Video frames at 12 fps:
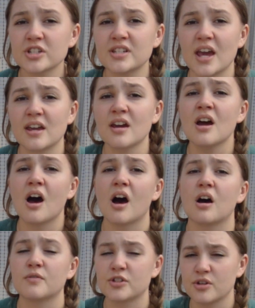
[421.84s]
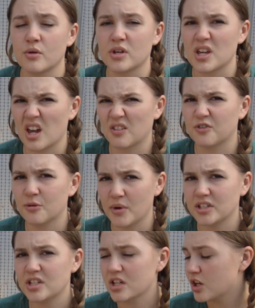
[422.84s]
day of soaking and
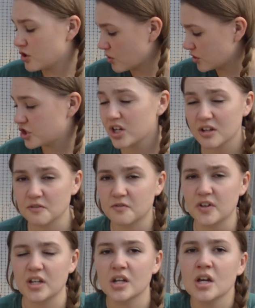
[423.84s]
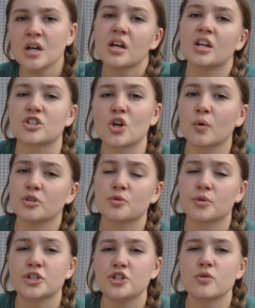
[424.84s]
fermenting your chicken feed, it's going to
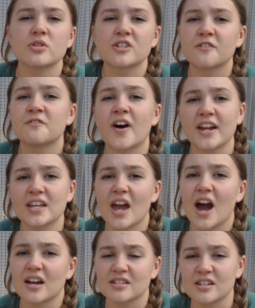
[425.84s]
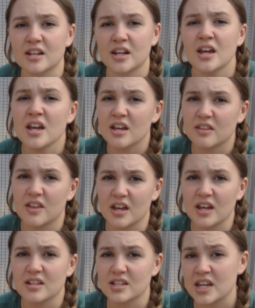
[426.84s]
reduce the phytic acid
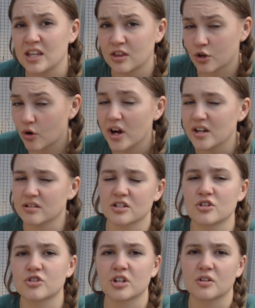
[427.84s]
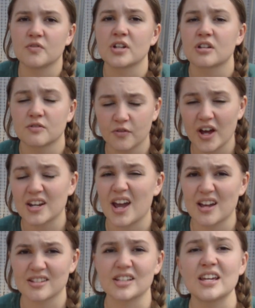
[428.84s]
that is in the grains in your chicken feed, because phytic
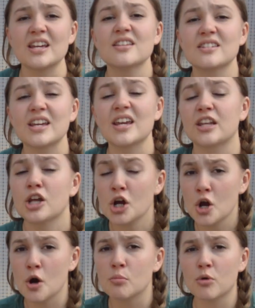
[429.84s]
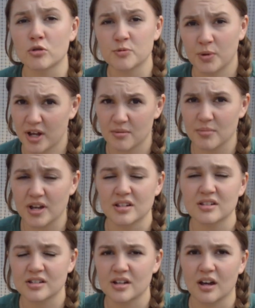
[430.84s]
acid is in most
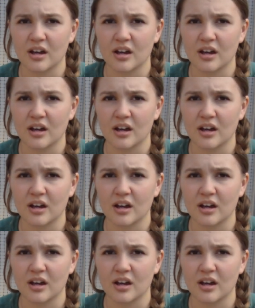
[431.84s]
plant-based